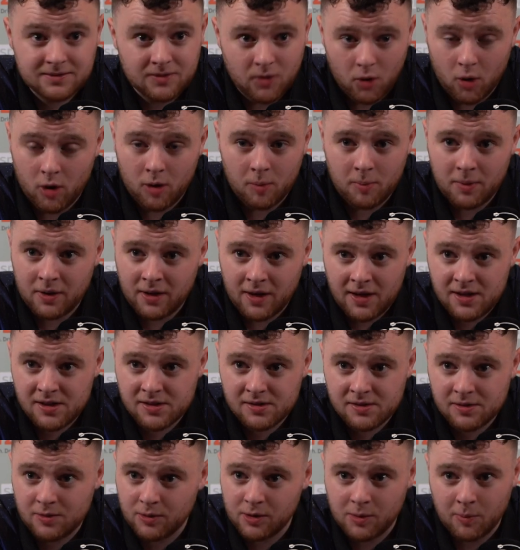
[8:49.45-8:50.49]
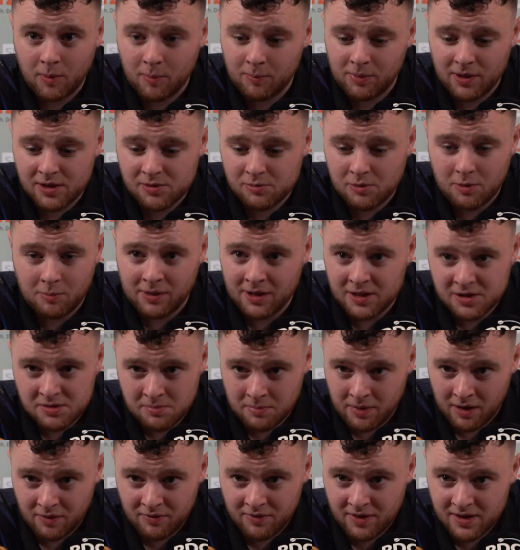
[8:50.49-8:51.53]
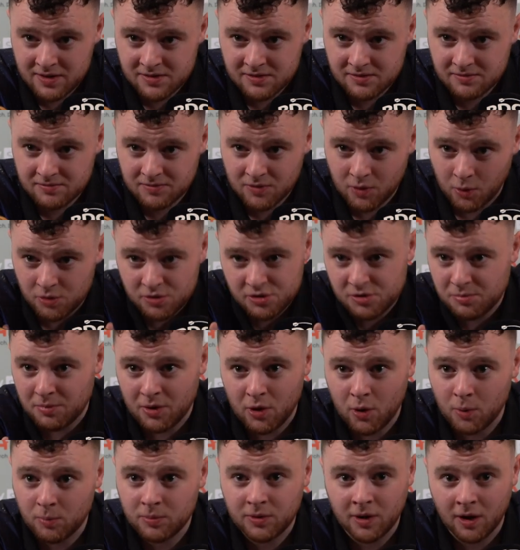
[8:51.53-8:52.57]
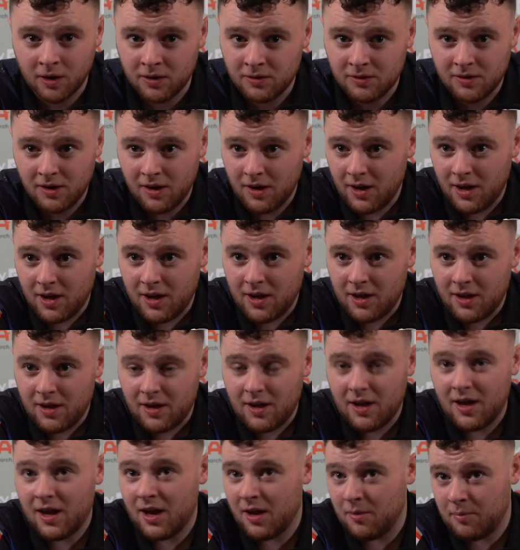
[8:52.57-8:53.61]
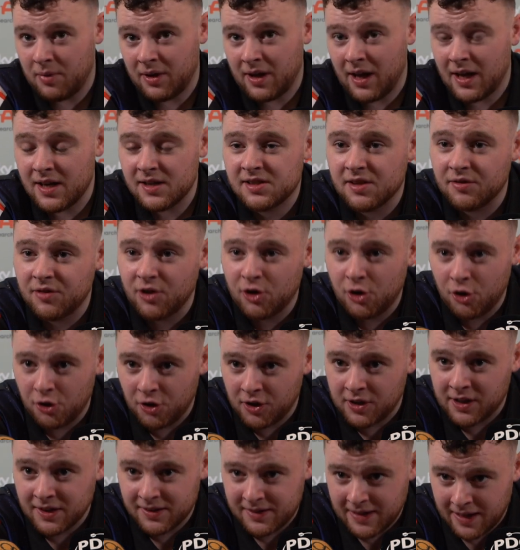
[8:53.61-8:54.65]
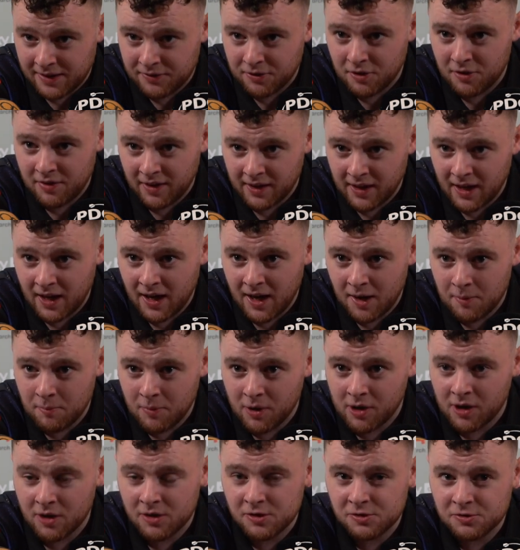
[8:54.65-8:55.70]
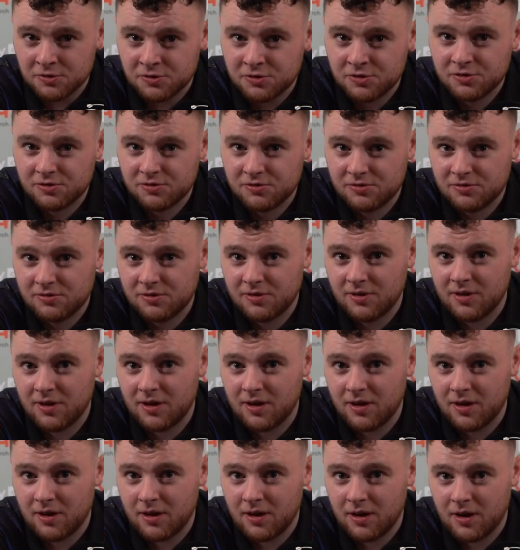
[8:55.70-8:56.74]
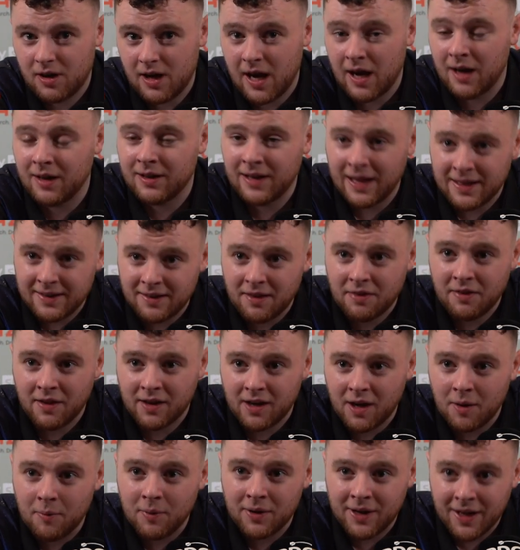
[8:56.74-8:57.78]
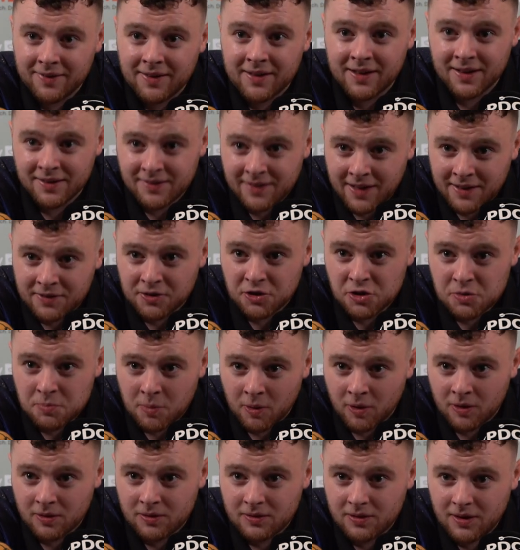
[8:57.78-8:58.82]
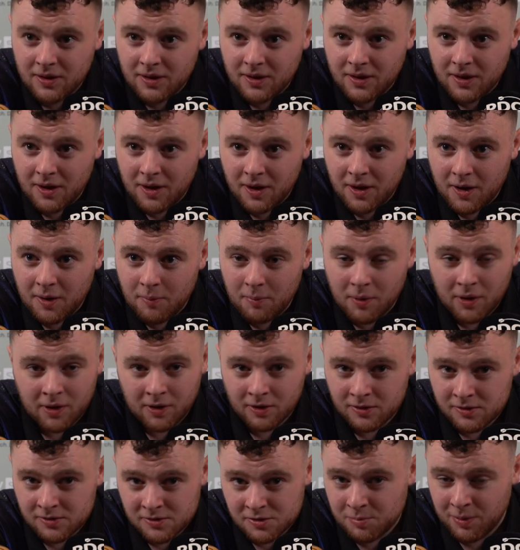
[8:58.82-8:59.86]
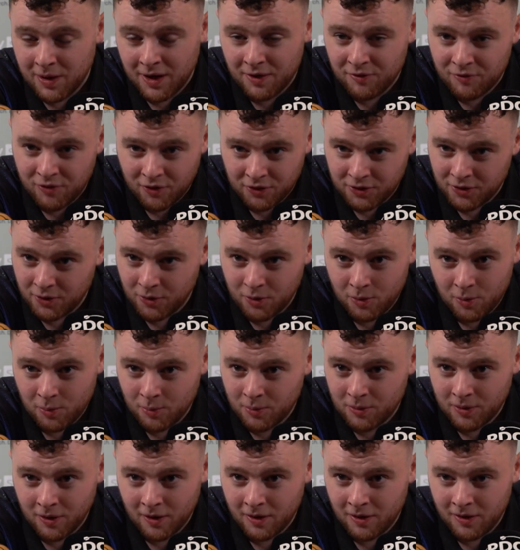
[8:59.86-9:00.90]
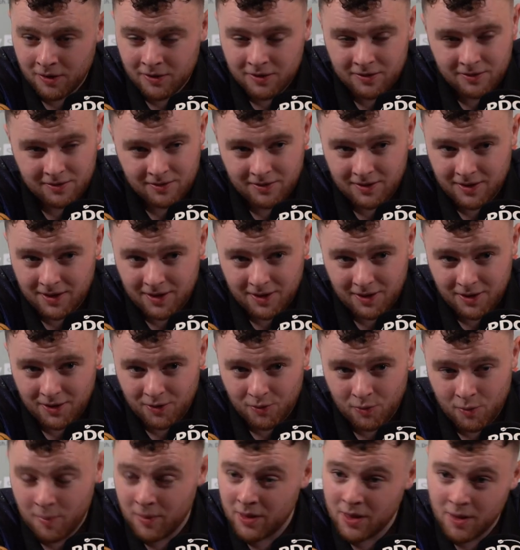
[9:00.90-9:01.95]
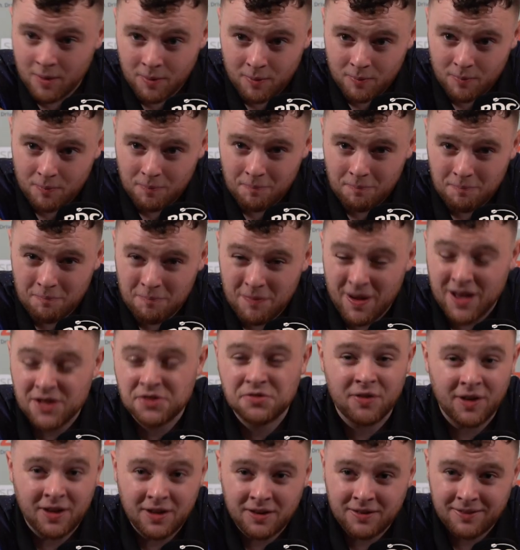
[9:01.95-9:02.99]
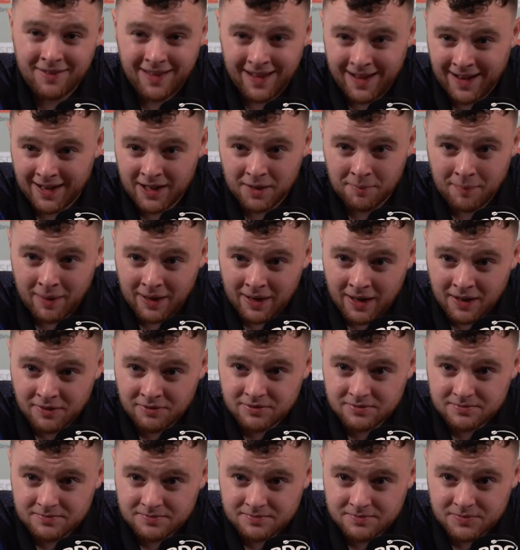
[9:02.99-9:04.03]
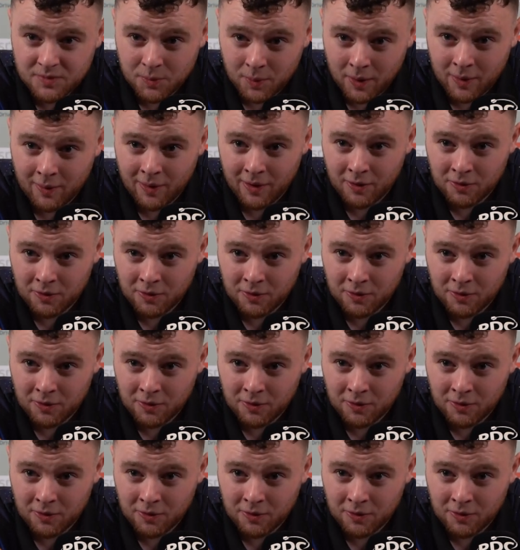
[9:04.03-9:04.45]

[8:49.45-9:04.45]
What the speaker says: Oh, it'd be nice. The only one place what plays in Belfast, of course, my hometown. It'd be nice if they do the contender thing again, because I like to think I would get the contender spot, because playing in front of your home crowd will be the best thing I think in my life, to be quite